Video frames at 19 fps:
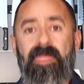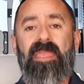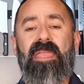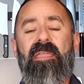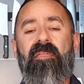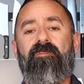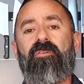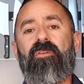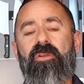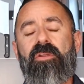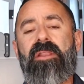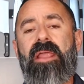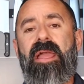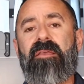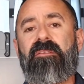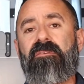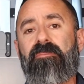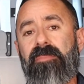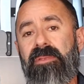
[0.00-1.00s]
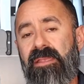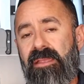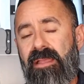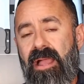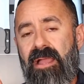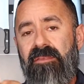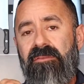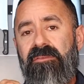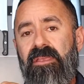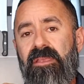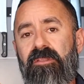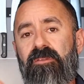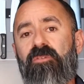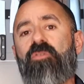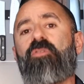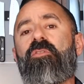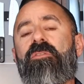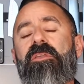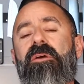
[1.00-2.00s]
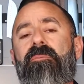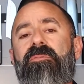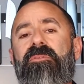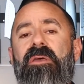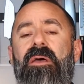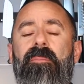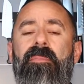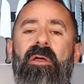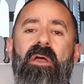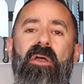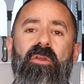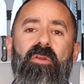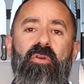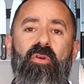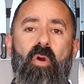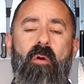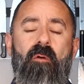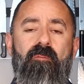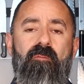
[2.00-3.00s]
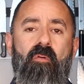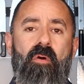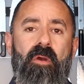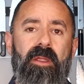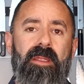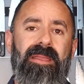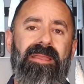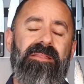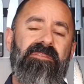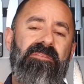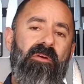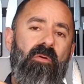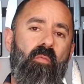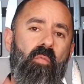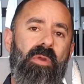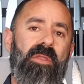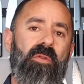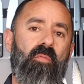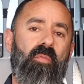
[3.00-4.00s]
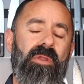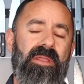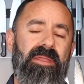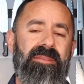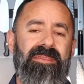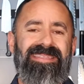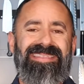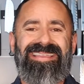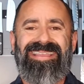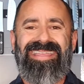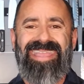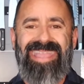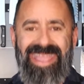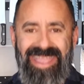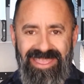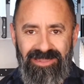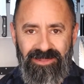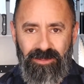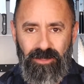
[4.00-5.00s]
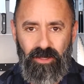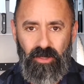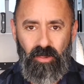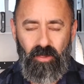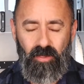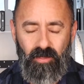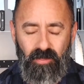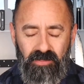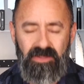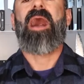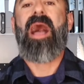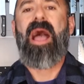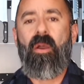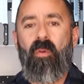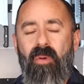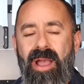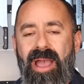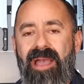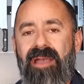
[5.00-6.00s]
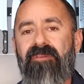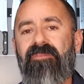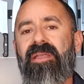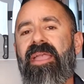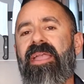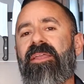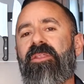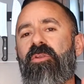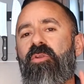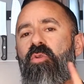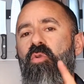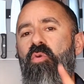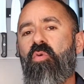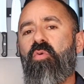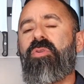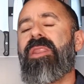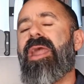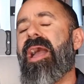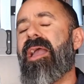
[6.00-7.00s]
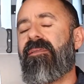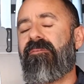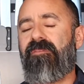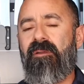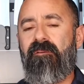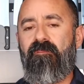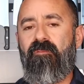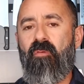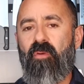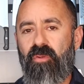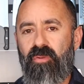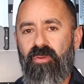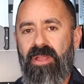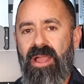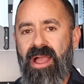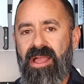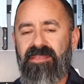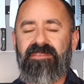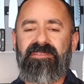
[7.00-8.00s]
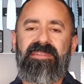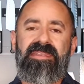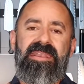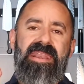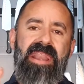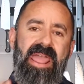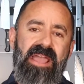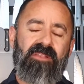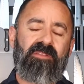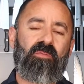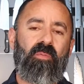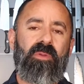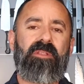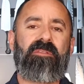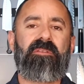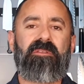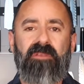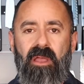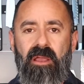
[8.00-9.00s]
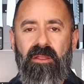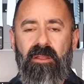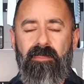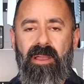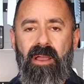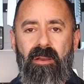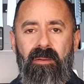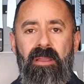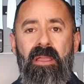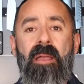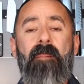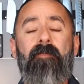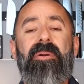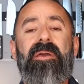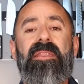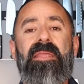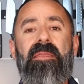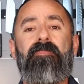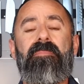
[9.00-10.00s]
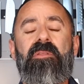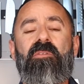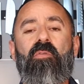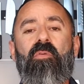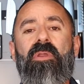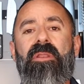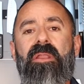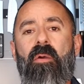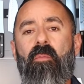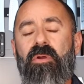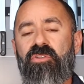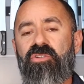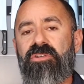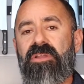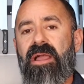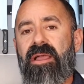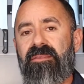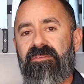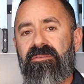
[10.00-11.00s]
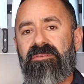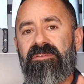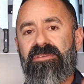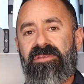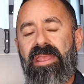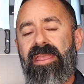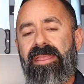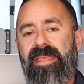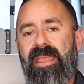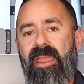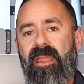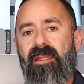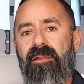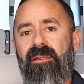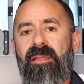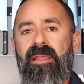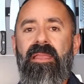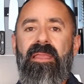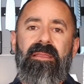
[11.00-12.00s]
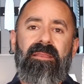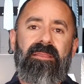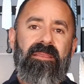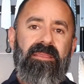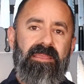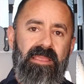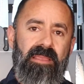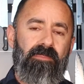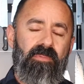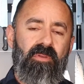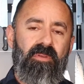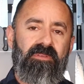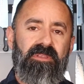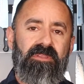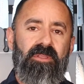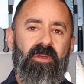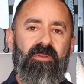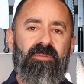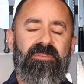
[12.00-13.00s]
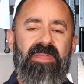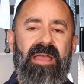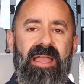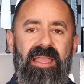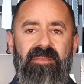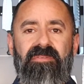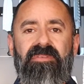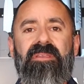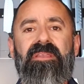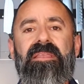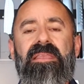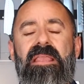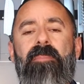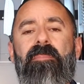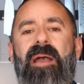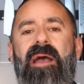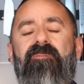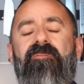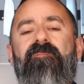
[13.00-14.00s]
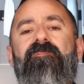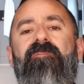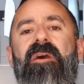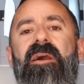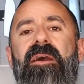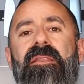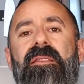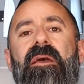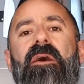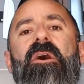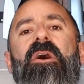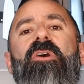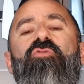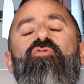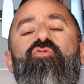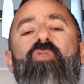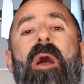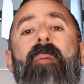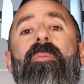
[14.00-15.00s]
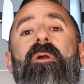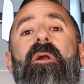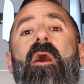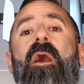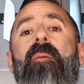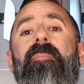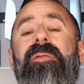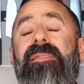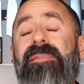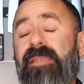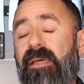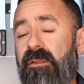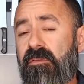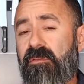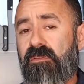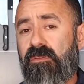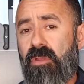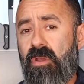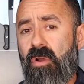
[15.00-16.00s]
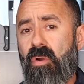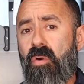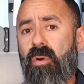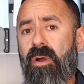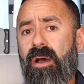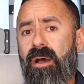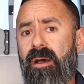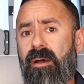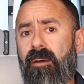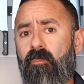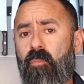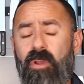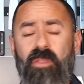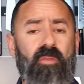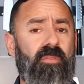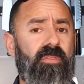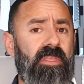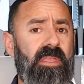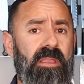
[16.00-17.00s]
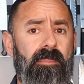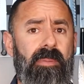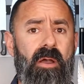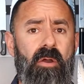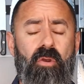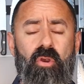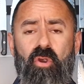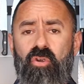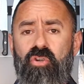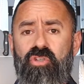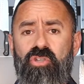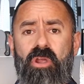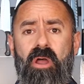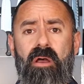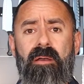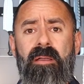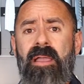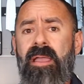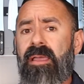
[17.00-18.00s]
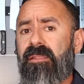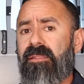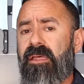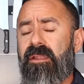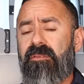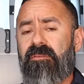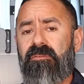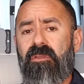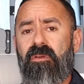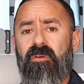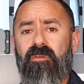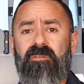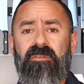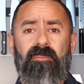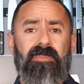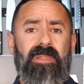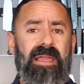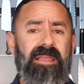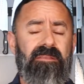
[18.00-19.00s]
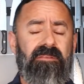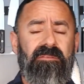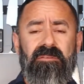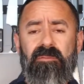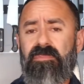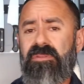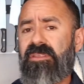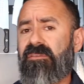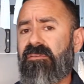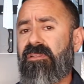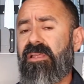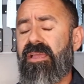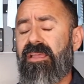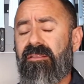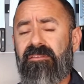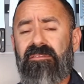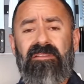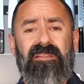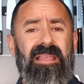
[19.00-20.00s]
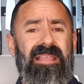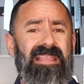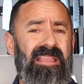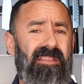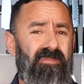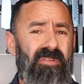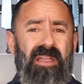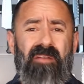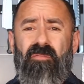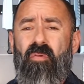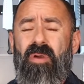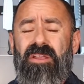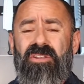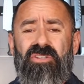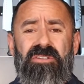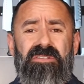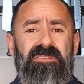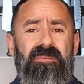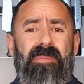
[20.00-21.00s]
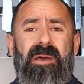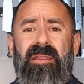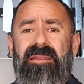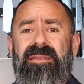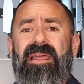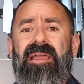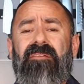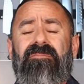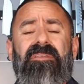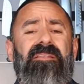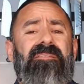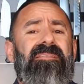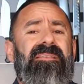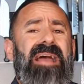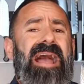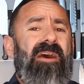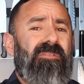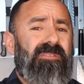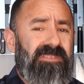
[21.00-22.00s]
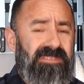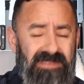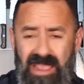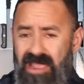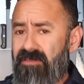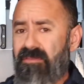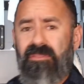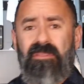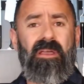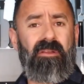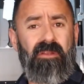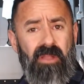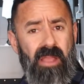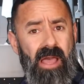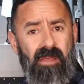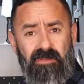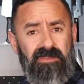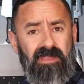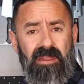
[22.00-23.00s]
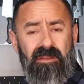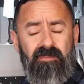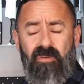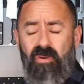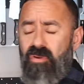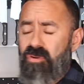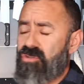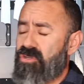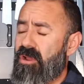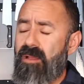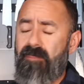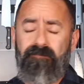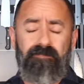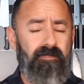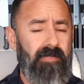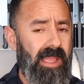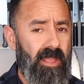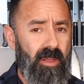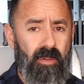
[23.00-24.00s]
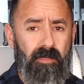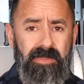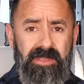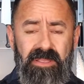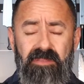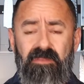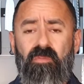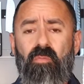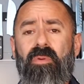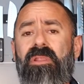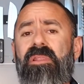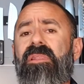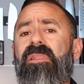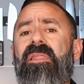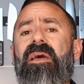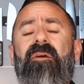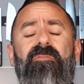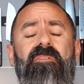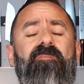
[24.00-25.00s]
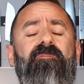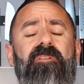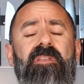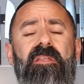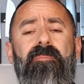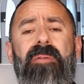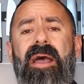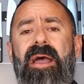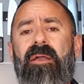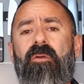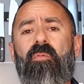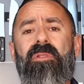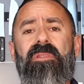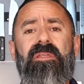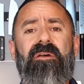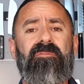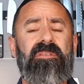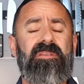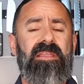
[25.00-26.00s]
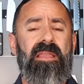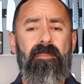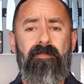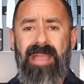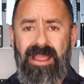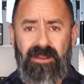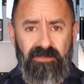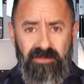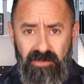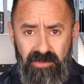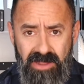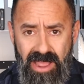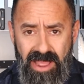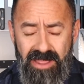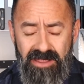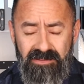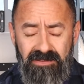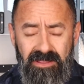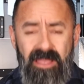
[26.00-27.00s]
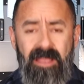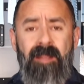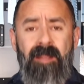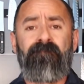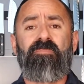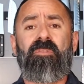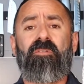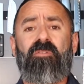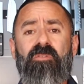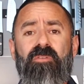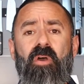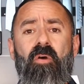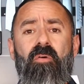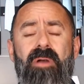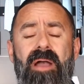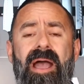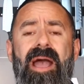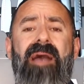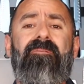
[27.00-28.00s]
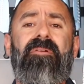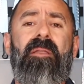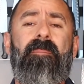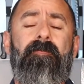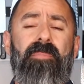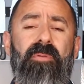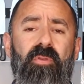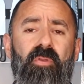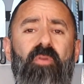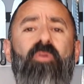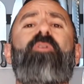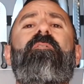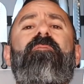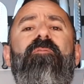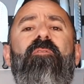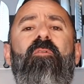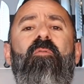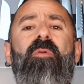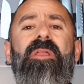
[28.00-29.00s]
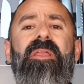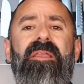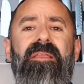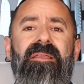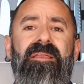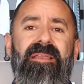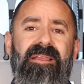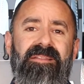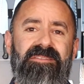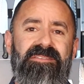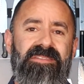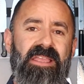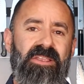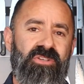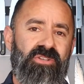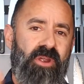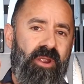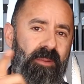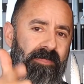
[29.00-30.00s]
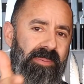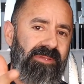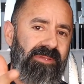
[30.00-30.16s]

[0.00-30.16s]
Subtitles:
If you're gonna ask me, I say 2 thumbs up, go for it. It's a win-win, you can't lose. I will have a new knife for you guys next week to talk about, but in between, I want you guys to take care. Keep using those knives, keep having fun. Drop a comment, let us know what you think about Kershaw. Let us know some likes, some dislikes. If you have questions about a knife that's outside of Kershaw, by all means, we love the feedback. We love to get back to you guys. So have a beautiful week and stay sharp.